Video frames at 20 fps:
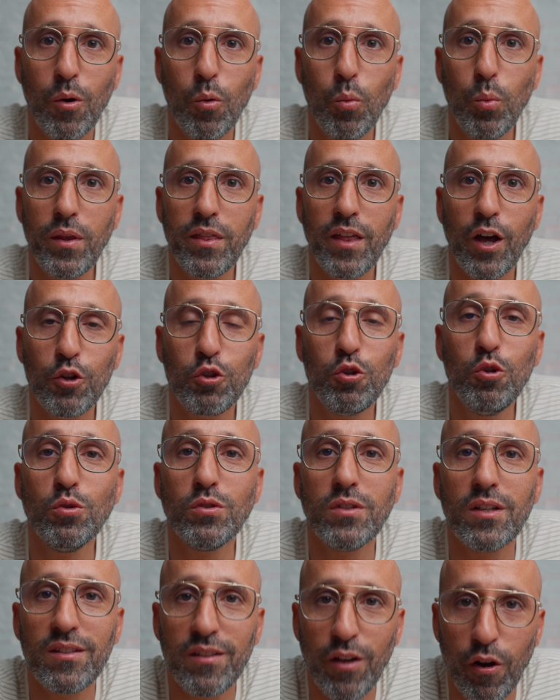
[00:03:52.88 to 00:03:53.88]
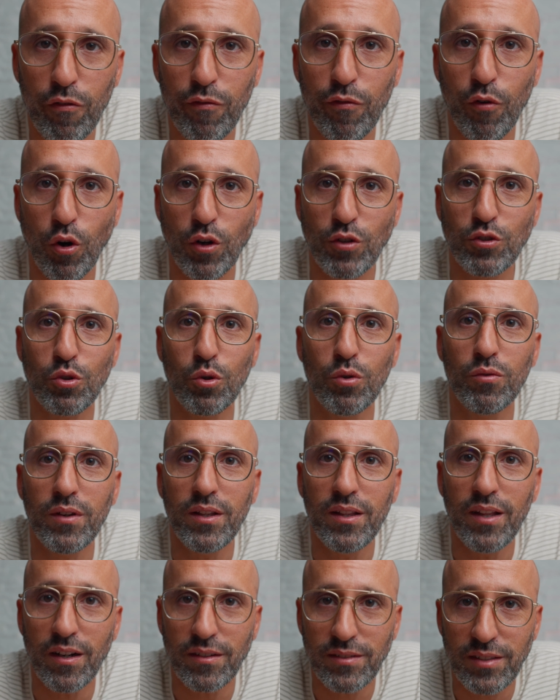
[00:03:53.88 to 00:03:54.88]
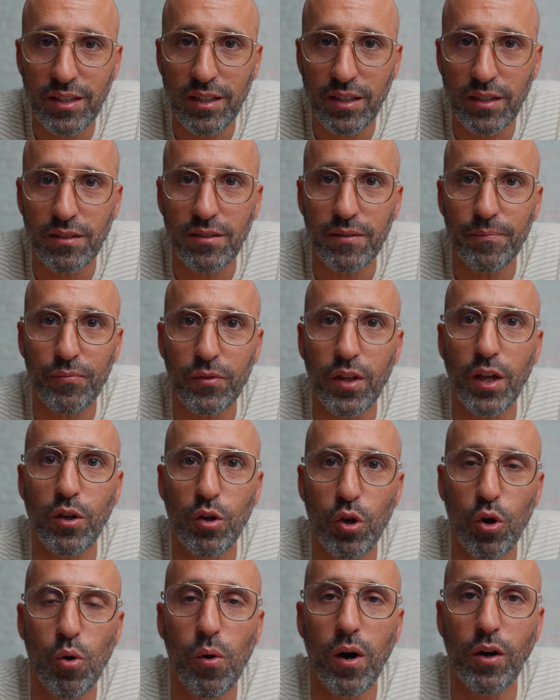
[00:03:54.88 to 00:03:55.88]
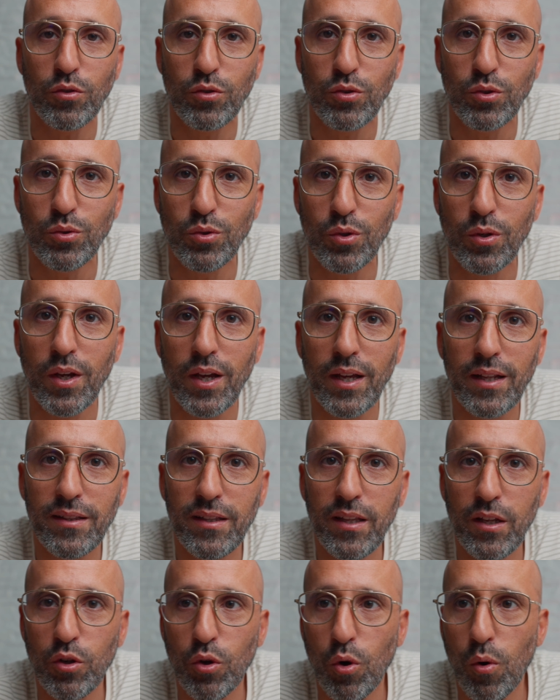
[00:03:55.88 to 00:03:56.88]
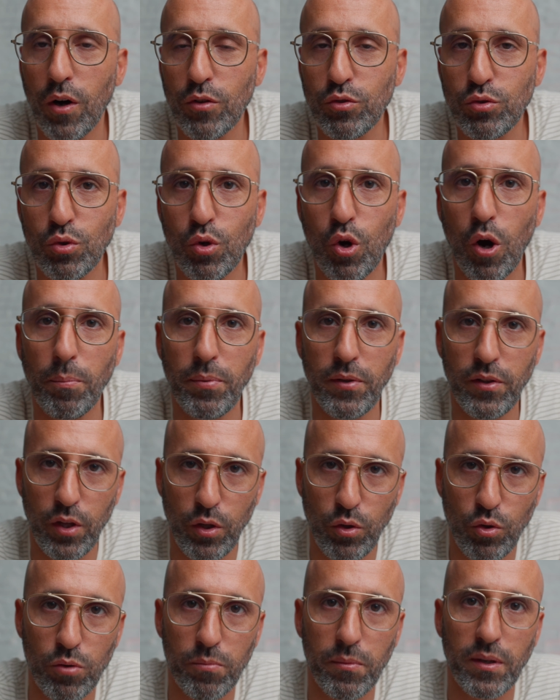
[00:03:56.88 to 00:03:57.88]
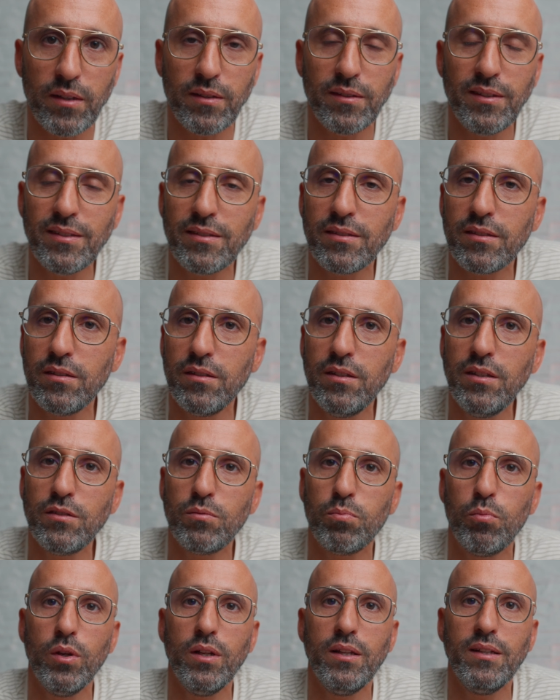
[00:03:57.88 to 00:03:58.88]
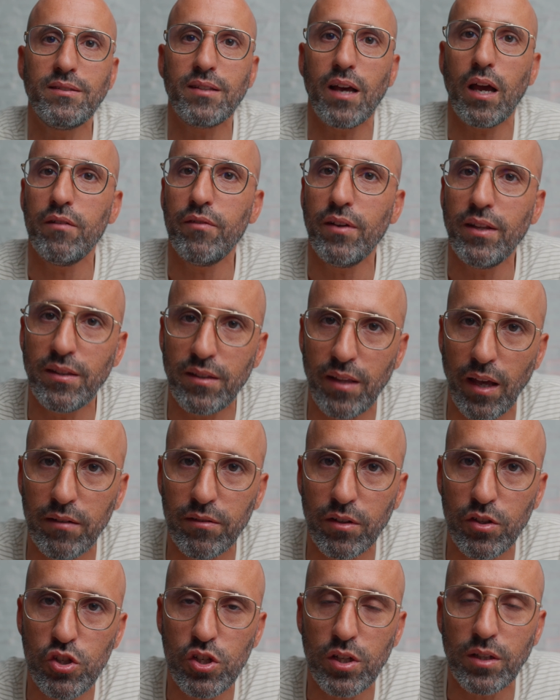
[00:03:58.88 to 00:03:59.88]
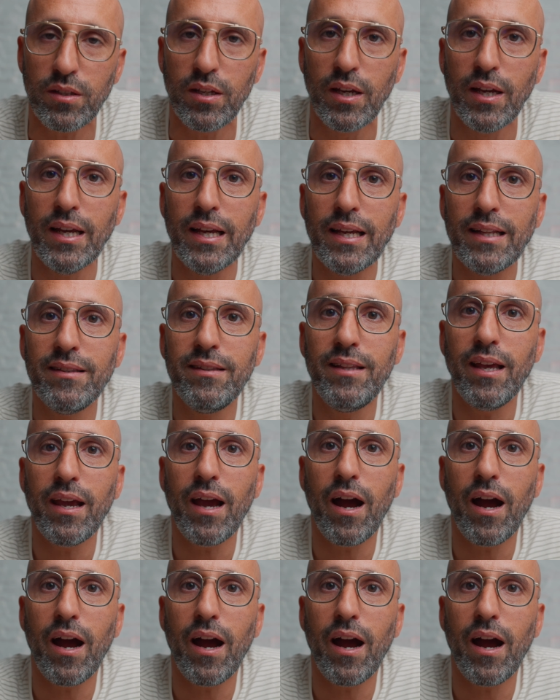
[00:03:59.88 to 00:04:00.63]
without using their force, only their skill. They know how to copy the human. This breed is highly intelligent. They